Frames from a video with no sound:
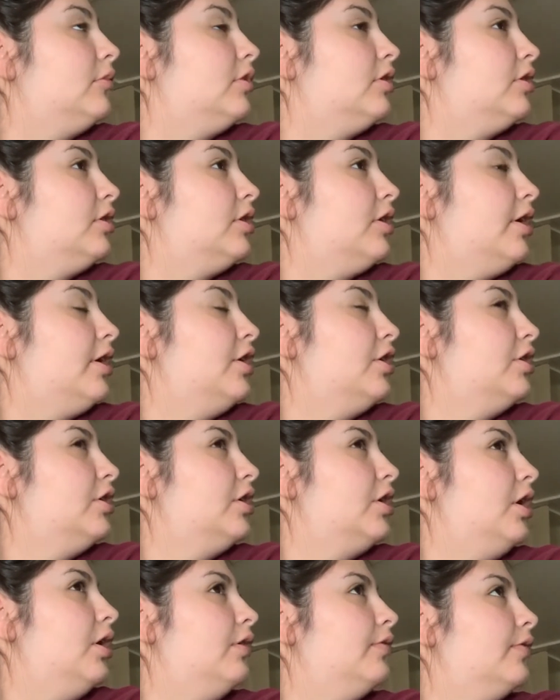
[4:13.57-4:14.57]
So I usually
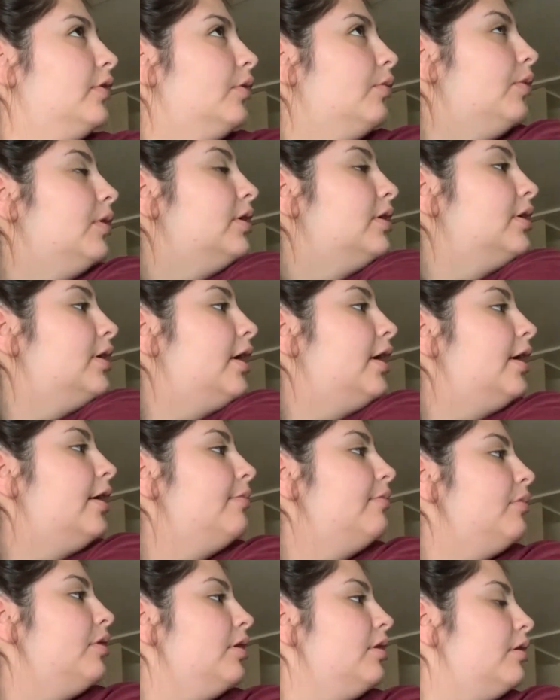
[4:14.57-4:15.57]
go over it one
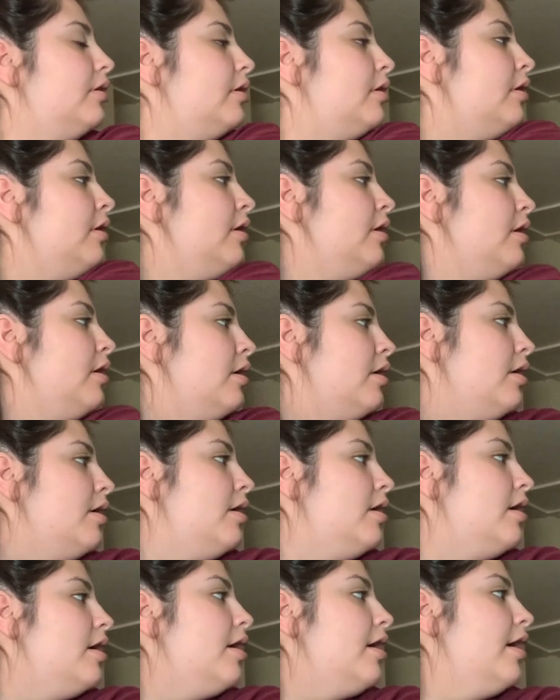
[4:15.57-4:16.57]
time,
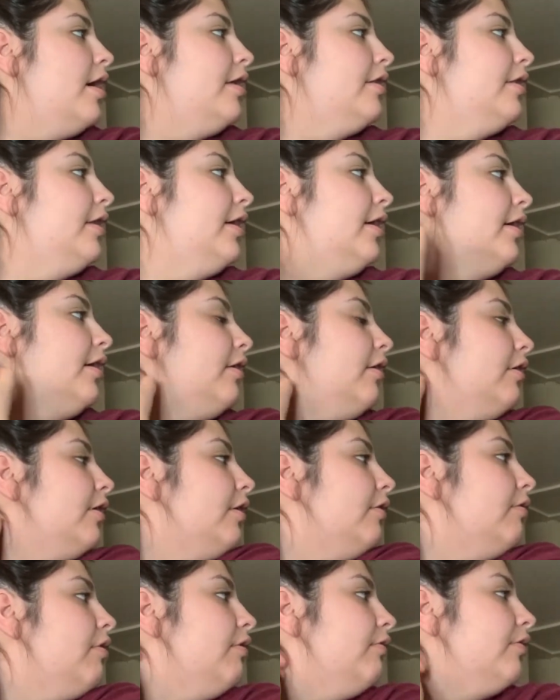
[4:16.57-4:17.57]
and then I'll
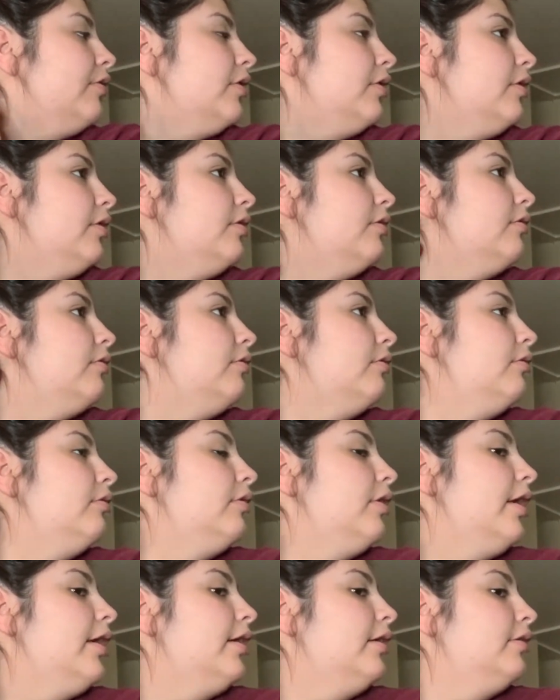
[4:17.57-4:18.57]
go over the whole
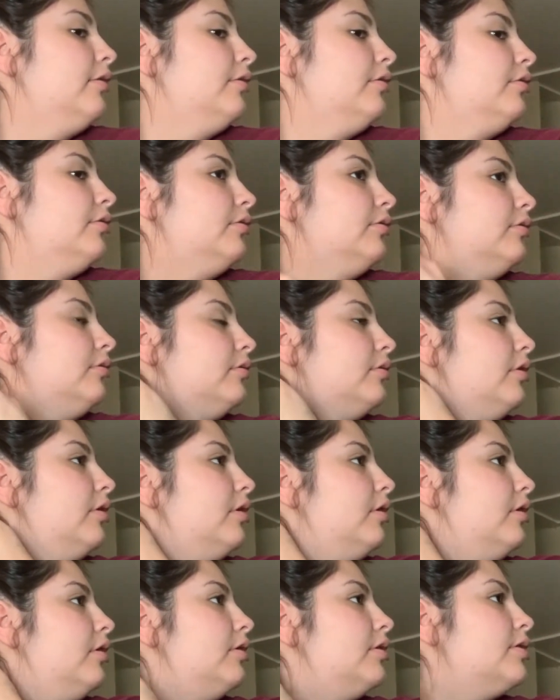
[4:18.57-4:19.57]
like little
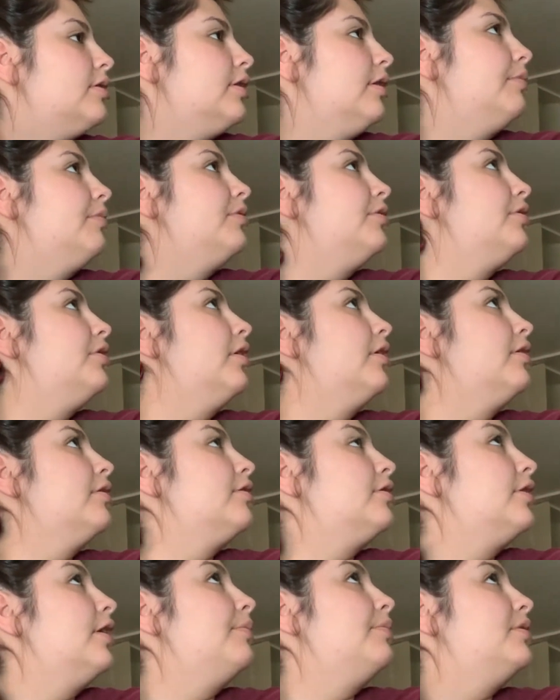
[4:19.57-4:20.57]

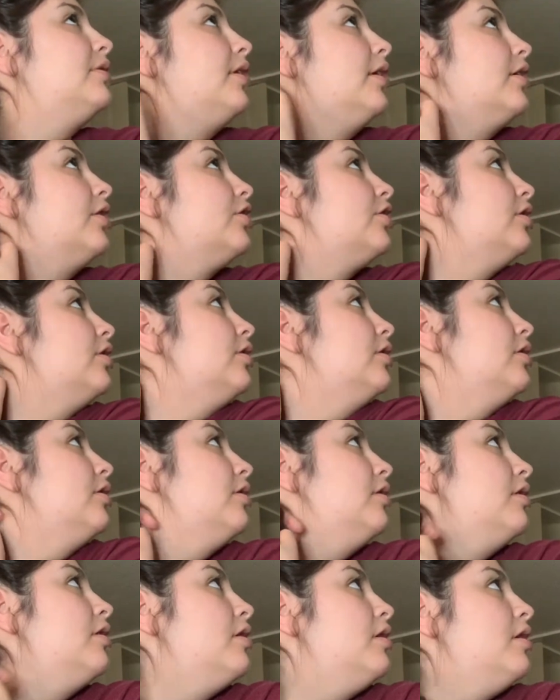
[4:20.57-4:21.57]
subsection
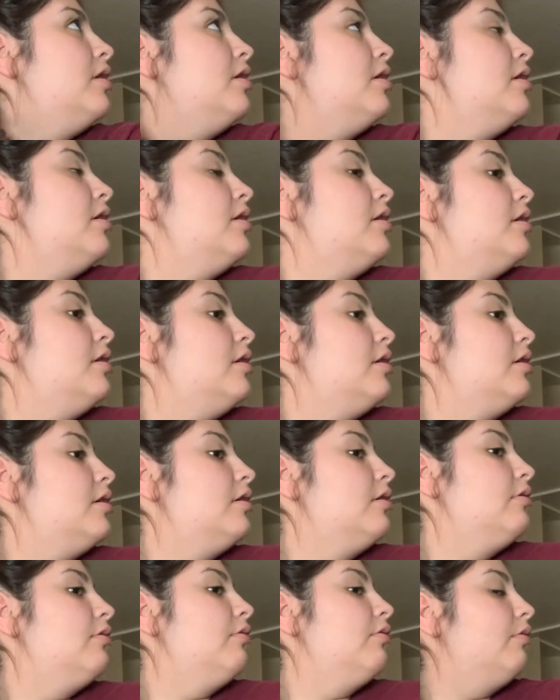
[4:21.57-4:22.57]

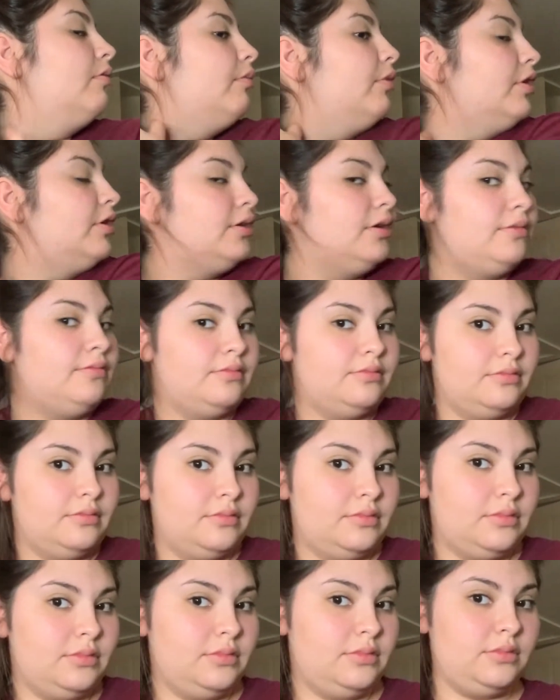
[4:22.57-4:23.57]
one more time.
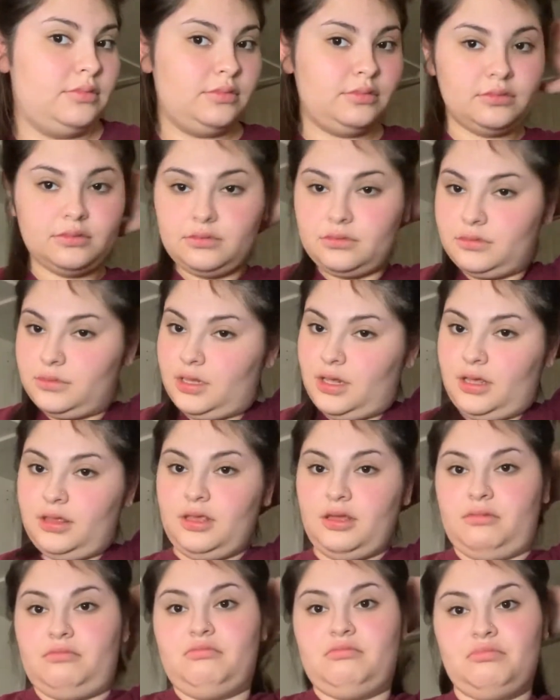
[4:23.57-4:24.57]
And
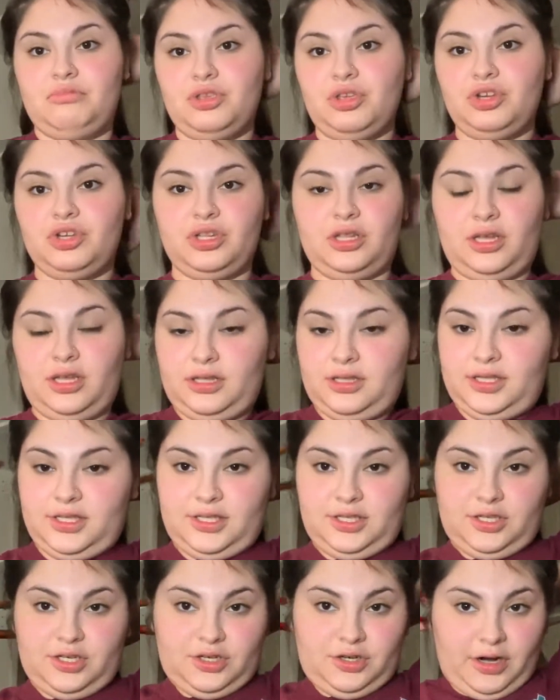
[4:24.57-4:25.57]
then usually it's
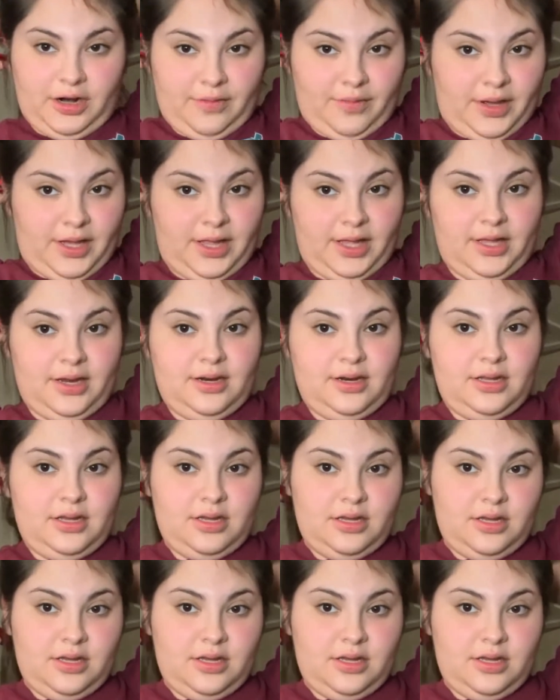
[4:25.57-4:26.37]
straight by then.